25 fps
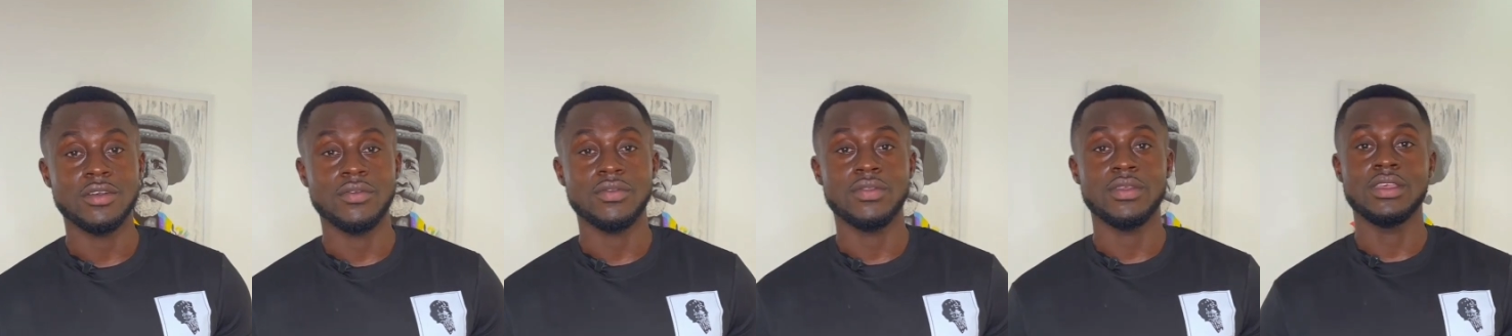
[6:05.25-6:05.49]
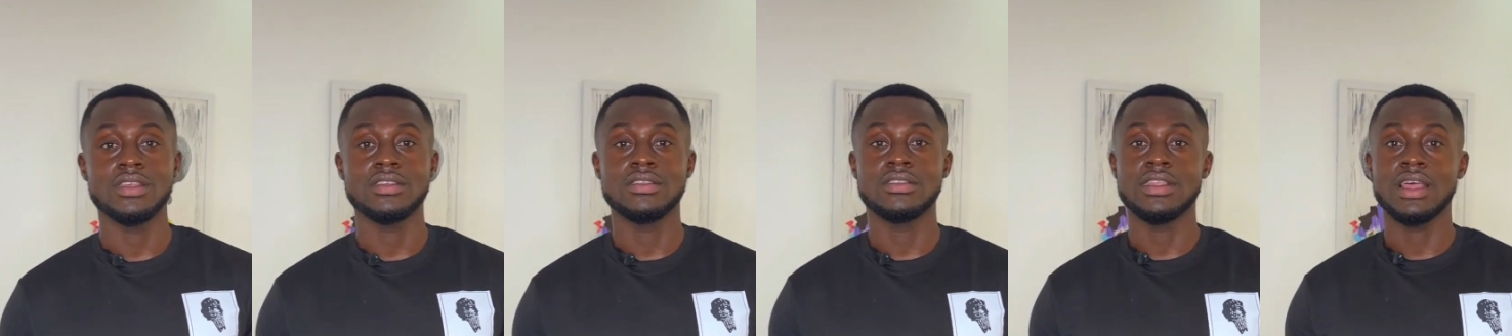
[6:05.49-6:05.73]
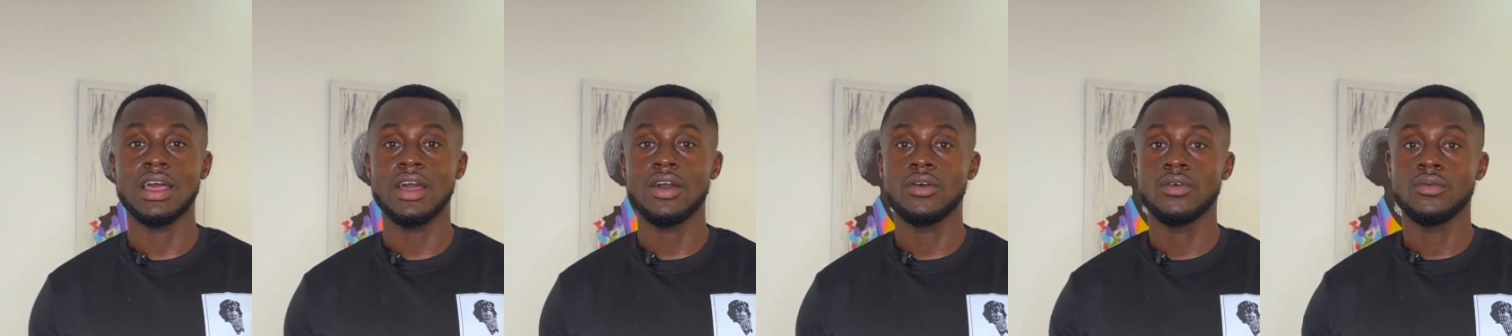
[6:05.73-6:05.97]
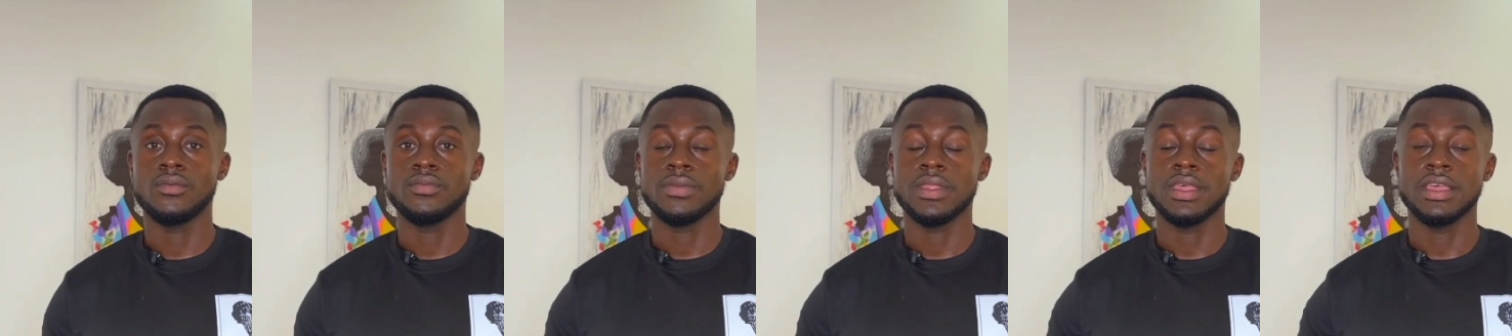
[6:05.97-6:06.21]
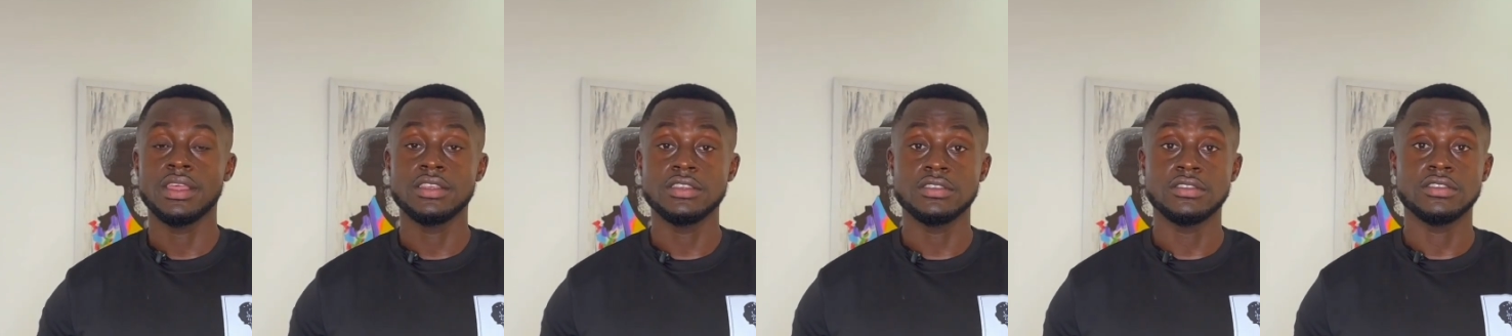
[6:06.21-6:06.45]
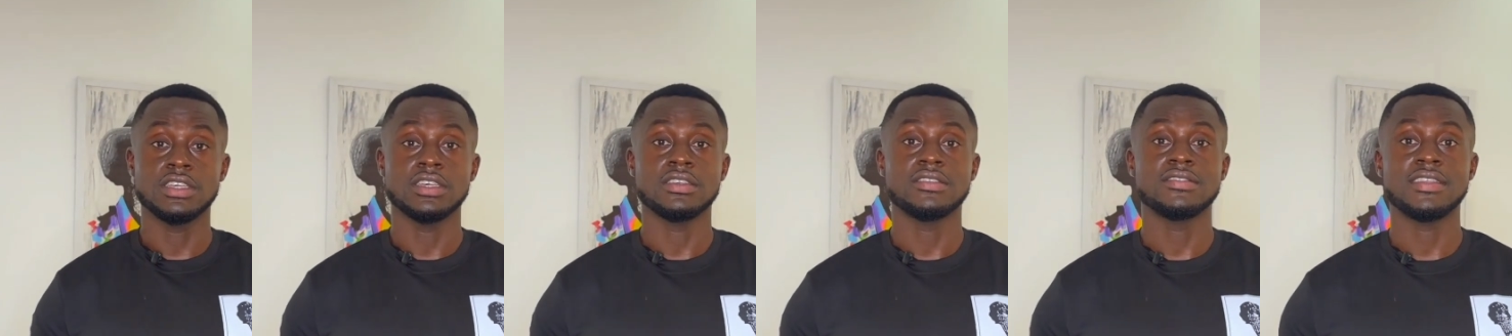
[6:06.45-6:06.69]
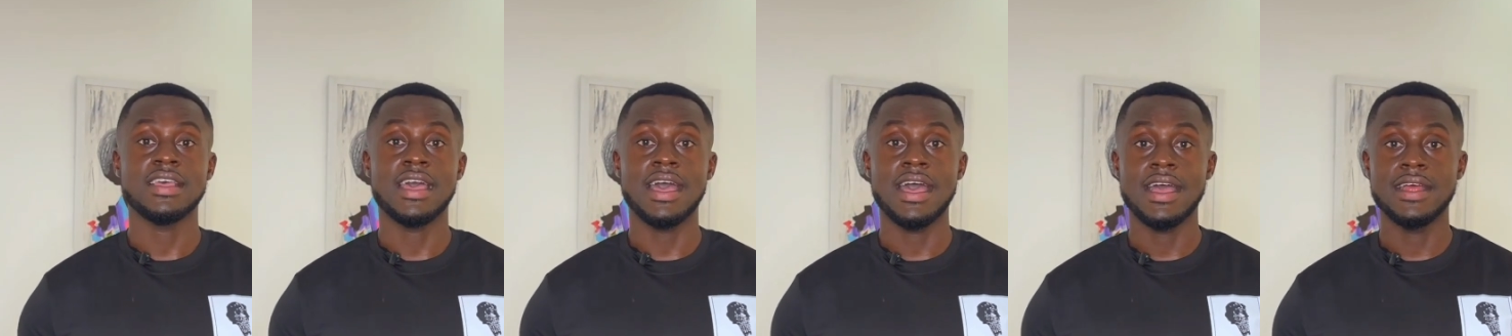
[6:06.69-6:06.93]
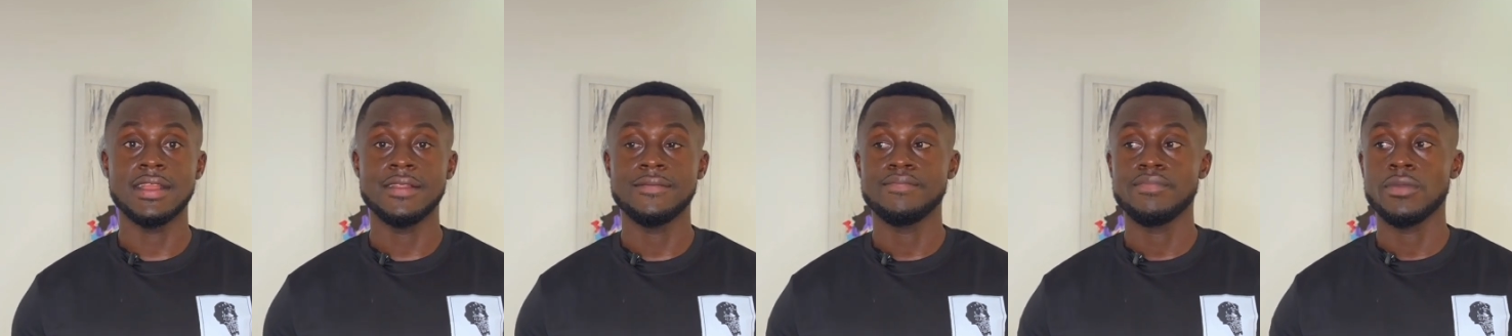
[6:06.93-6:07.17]
of things now. It is just
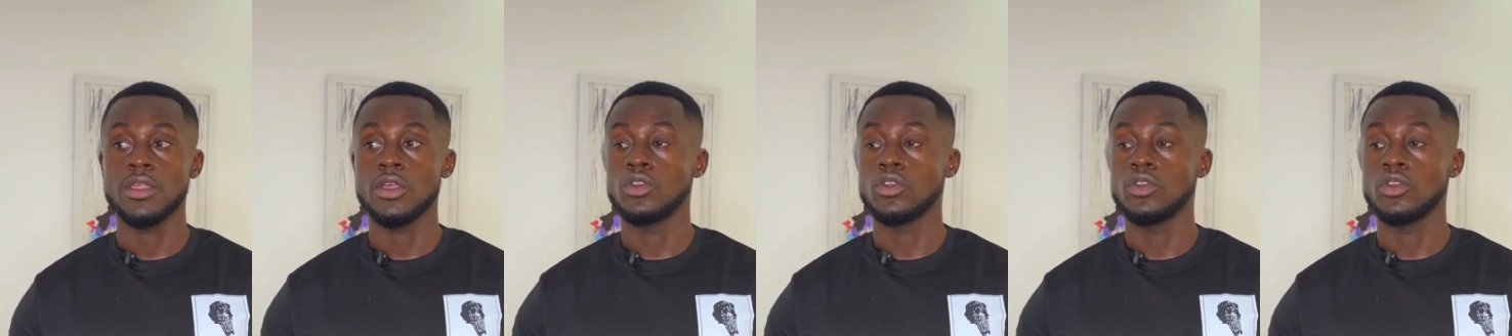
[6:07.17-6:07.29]
sad.